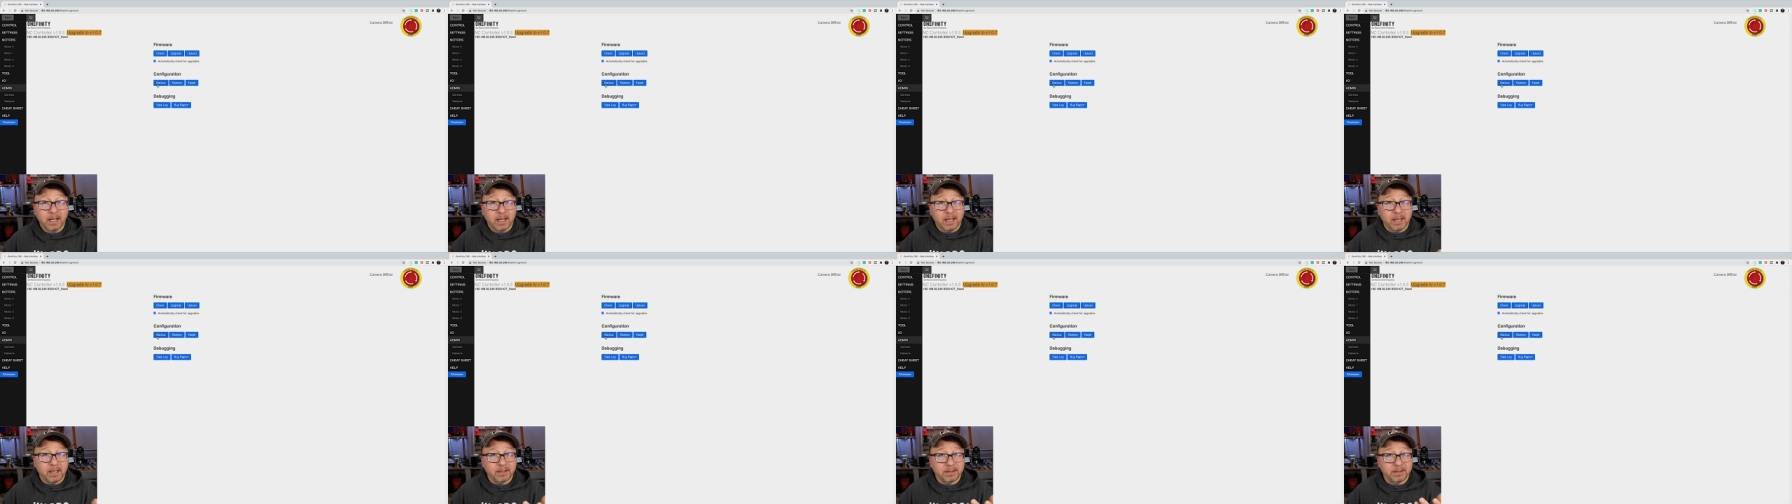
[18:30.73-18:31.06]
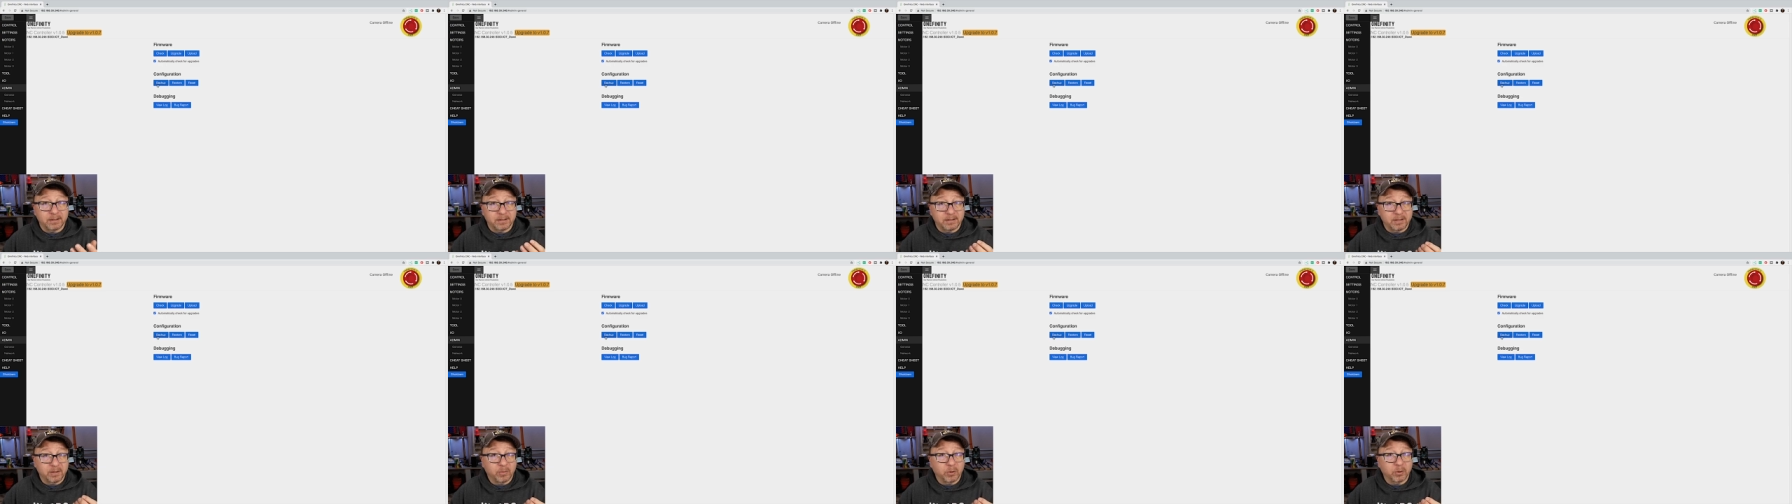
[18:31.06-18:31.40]
It's a
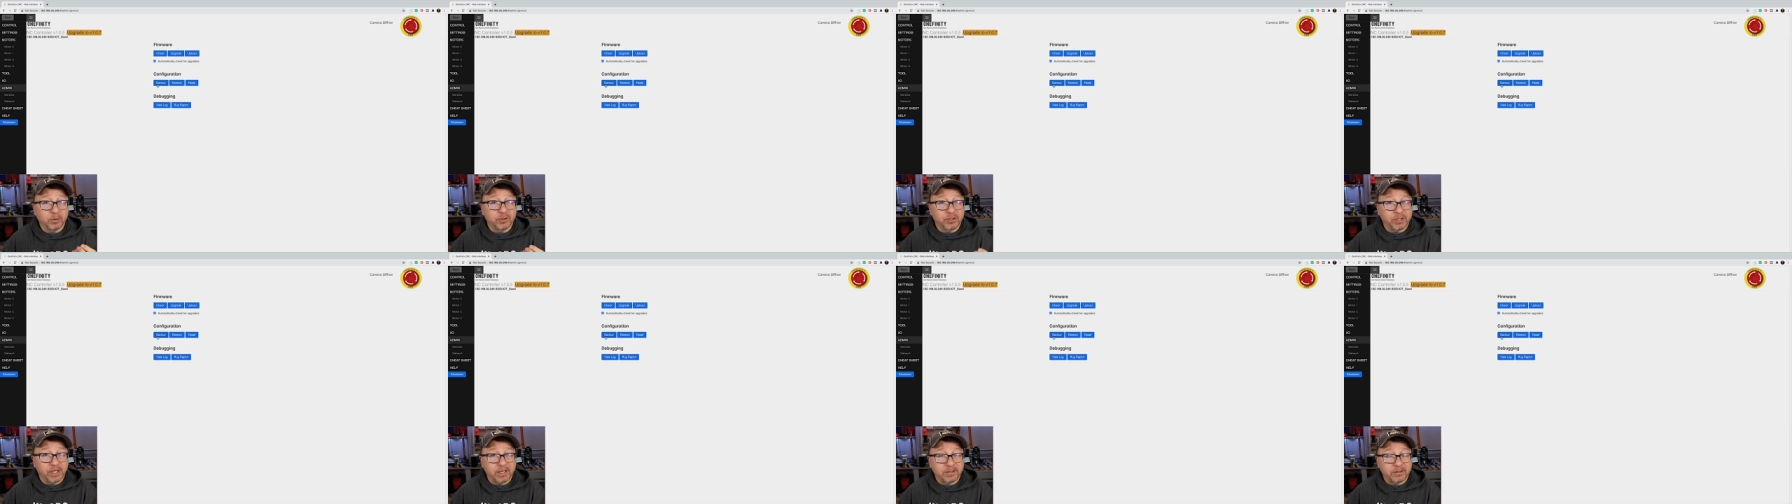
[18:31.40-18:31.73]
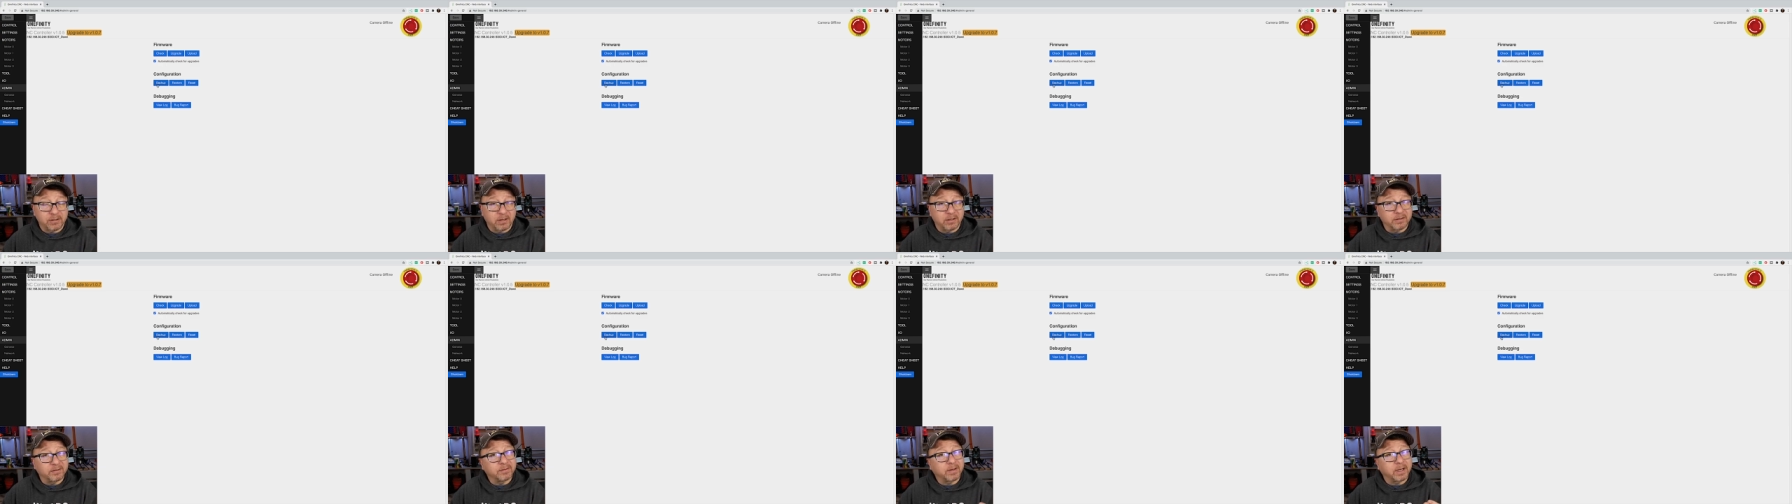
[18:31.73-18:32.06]
simple
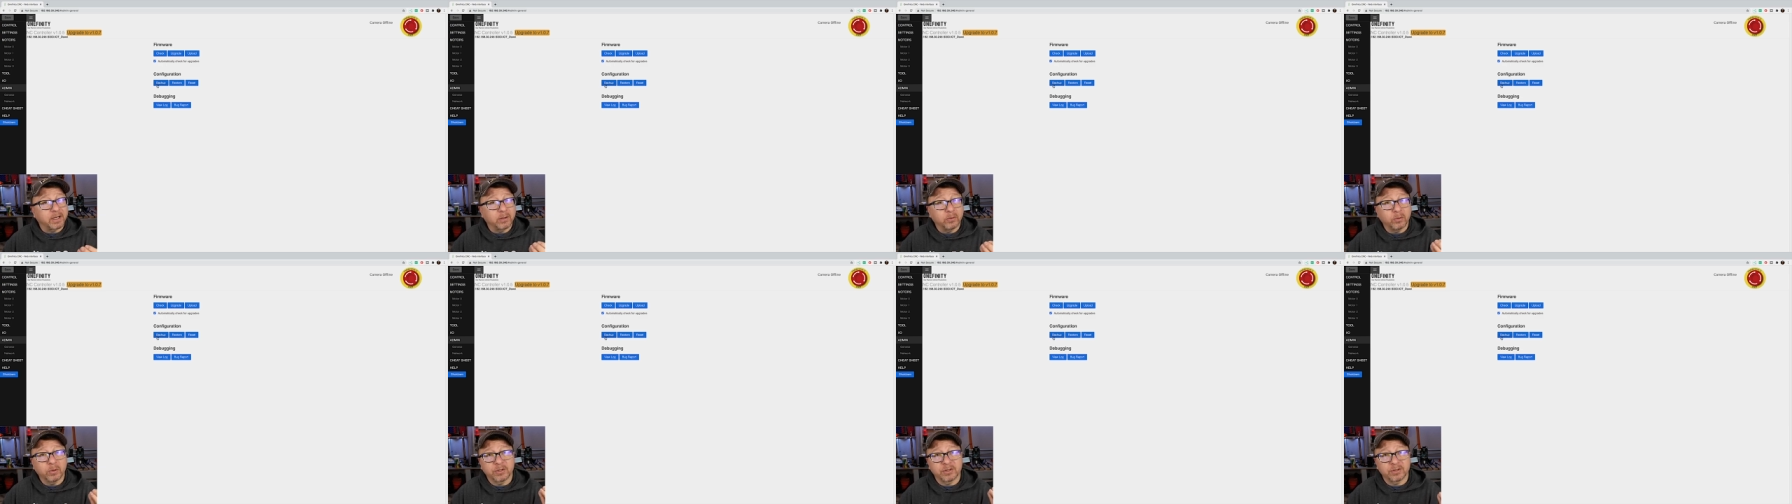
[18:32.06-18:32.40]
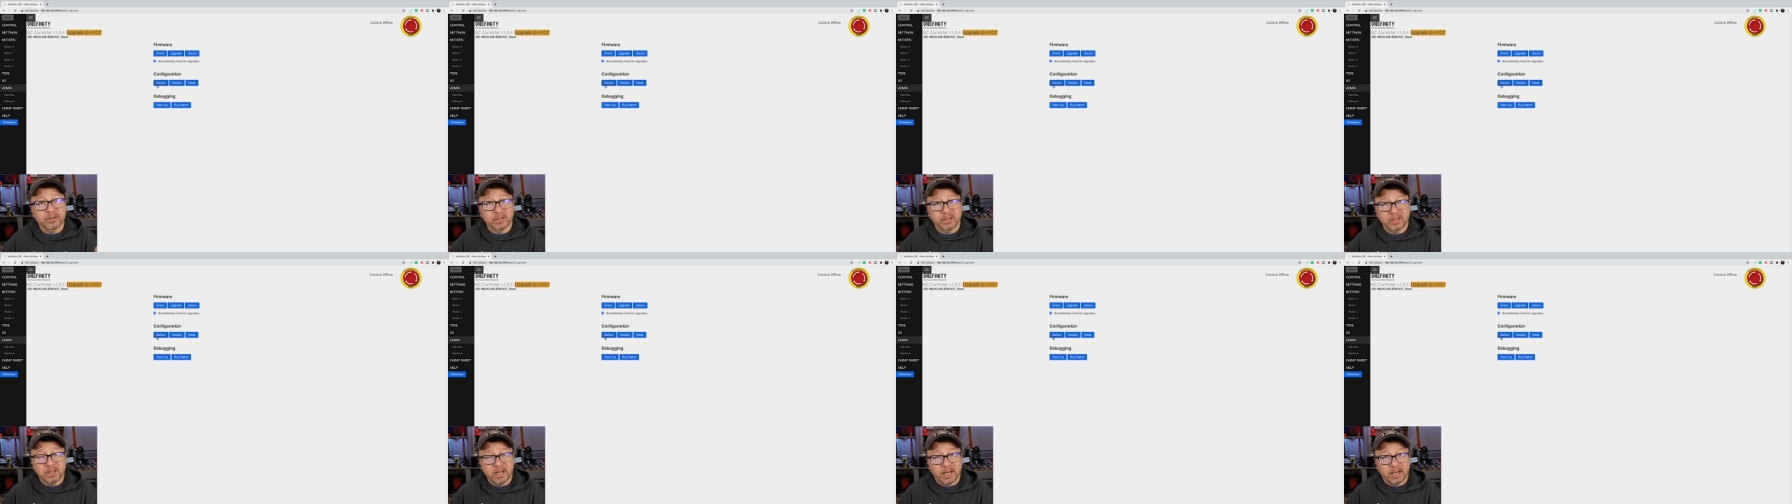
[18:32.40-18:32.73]
JSON file, which is
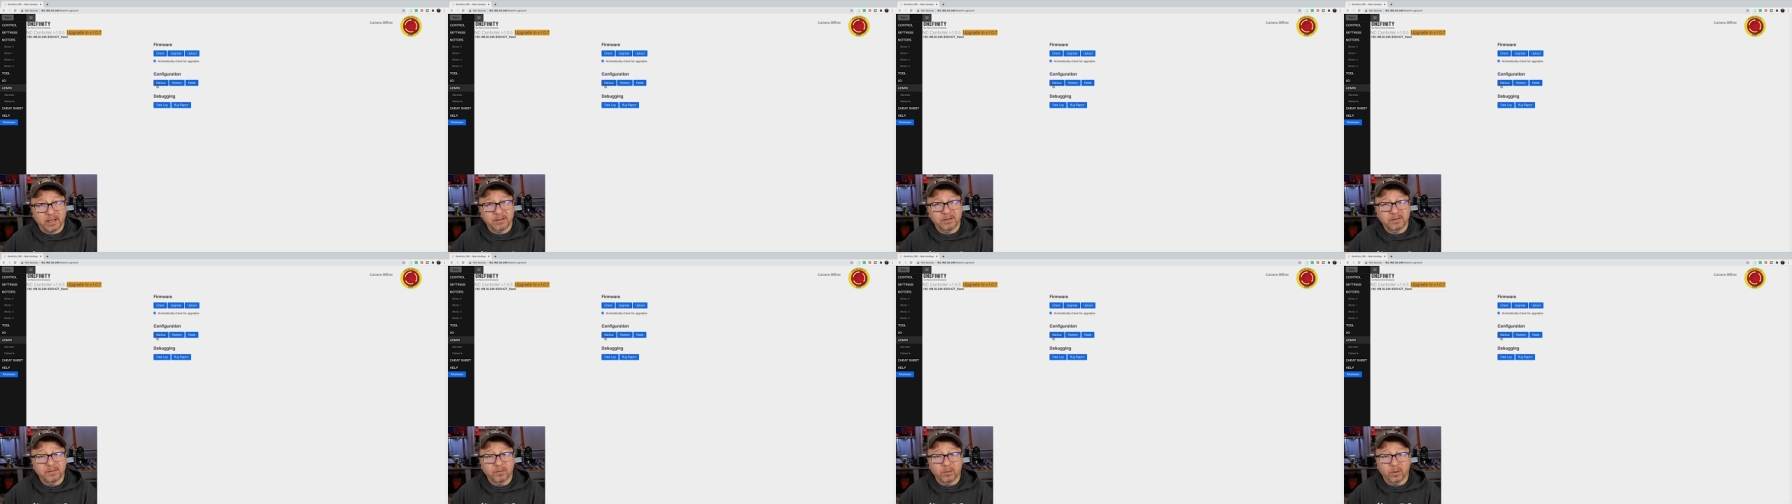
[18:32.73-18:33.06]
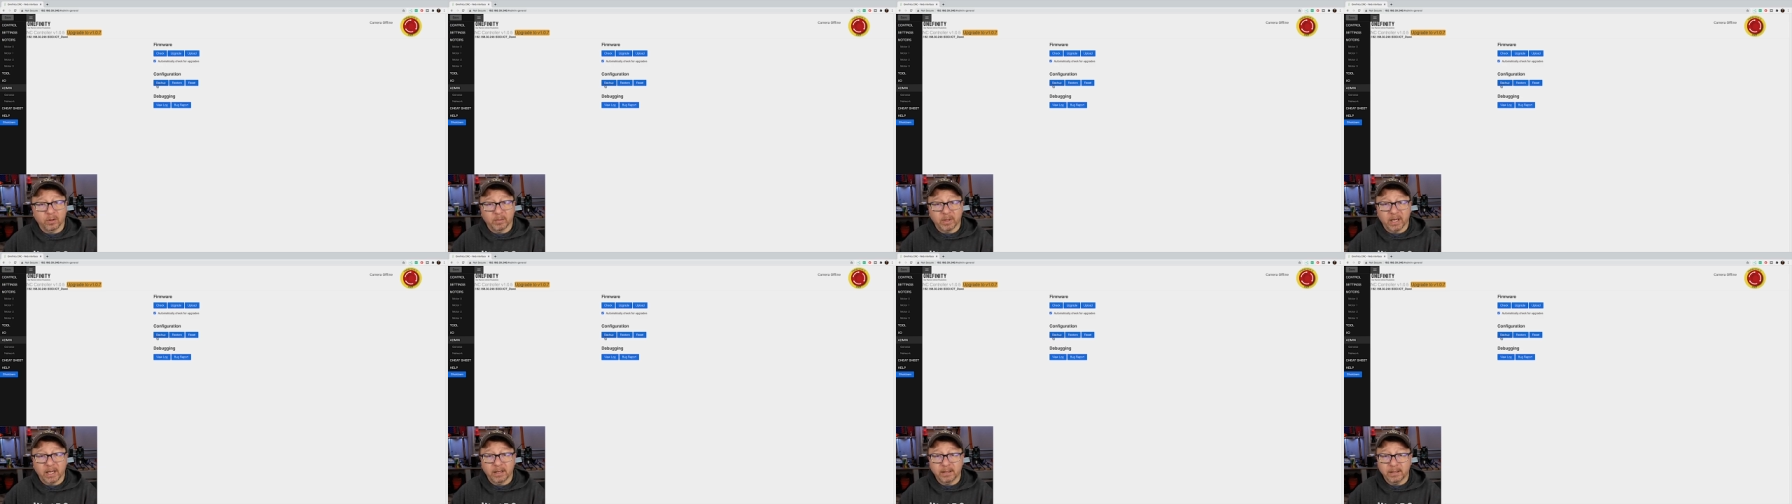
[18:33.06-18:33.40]
a text
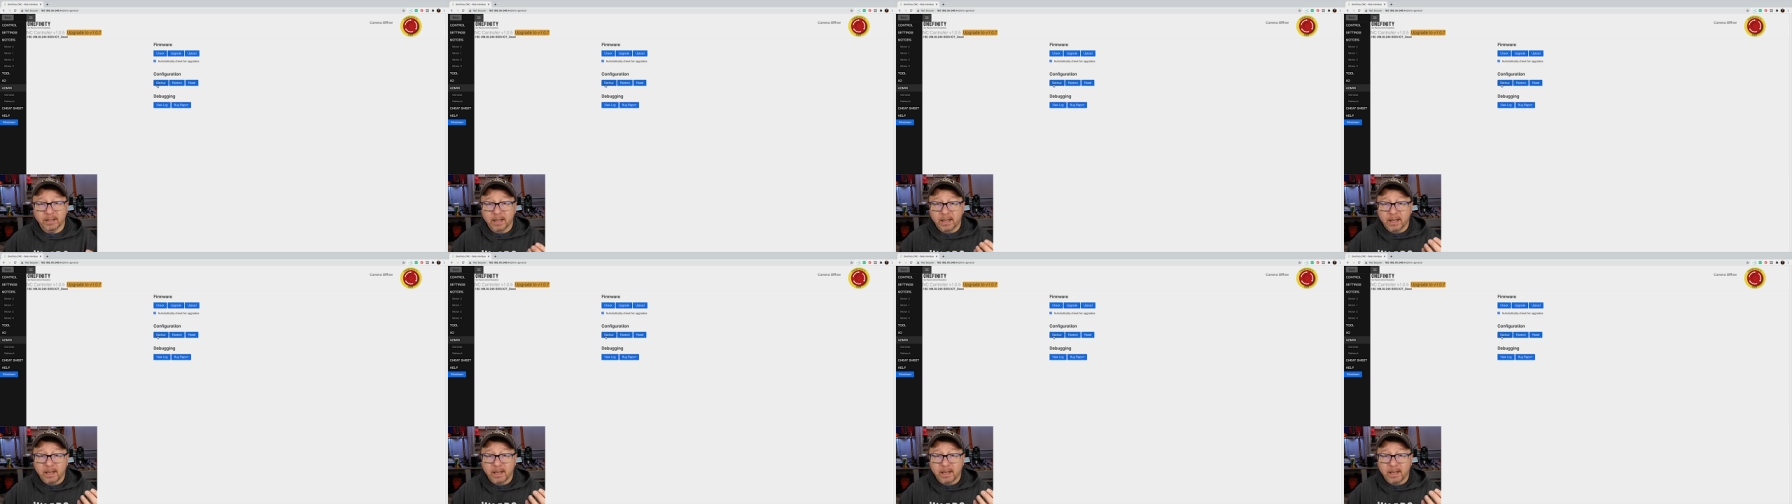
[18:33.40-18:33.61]
format.